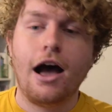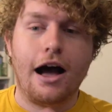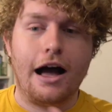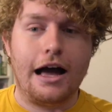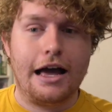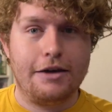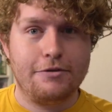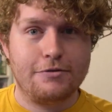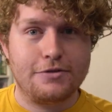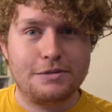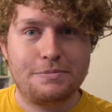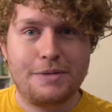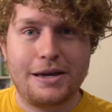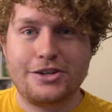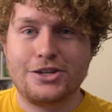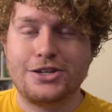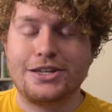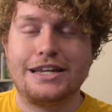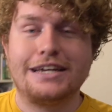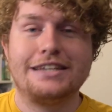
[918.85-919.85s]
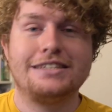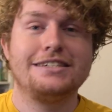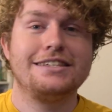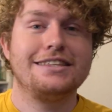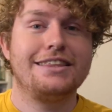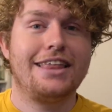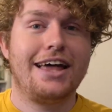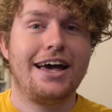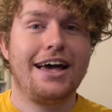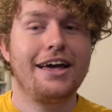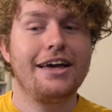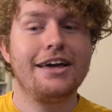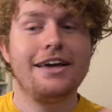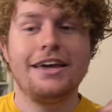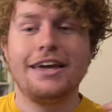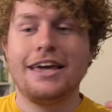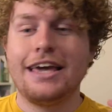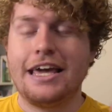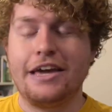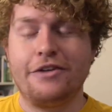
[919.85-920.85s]
I have speculated that
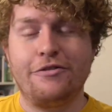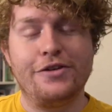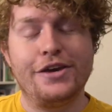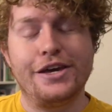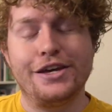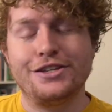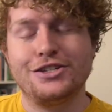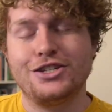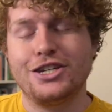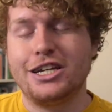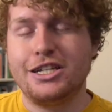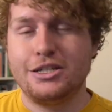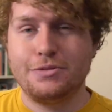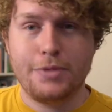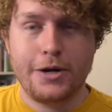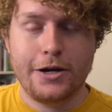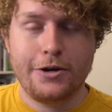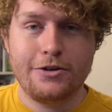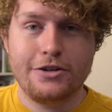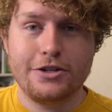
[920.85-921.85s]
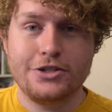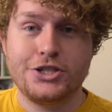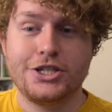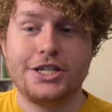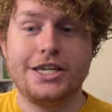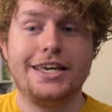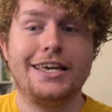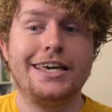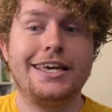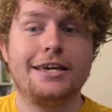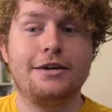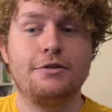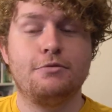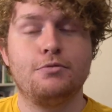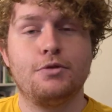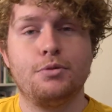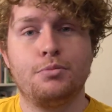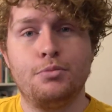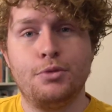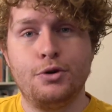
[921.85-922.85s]
if he can change biology, he could
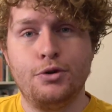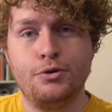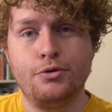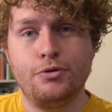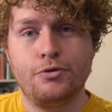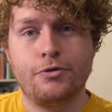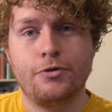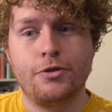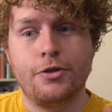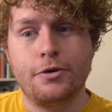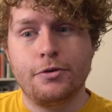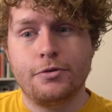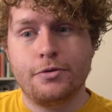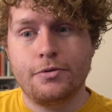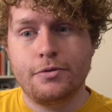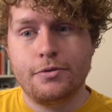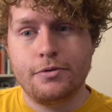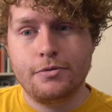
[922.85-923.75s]
remove the